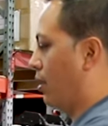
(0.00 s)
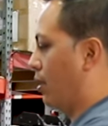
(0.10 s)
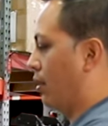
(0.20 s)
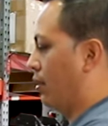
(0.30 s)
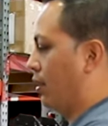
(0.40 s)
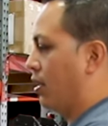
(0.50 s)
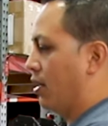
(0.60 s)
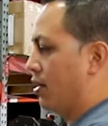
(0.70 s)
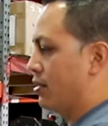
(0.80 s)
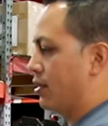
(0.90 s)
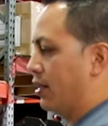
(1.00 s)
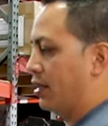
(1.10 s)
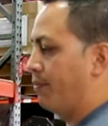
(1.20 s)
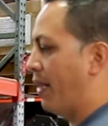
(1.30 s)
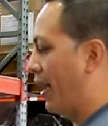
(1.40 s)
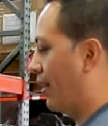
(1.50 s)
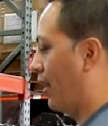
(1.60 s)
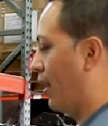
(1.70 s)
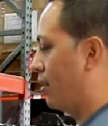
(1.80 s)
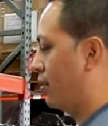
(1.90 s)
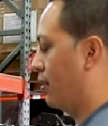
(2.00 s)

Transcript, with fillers: in the gears, like the back lash,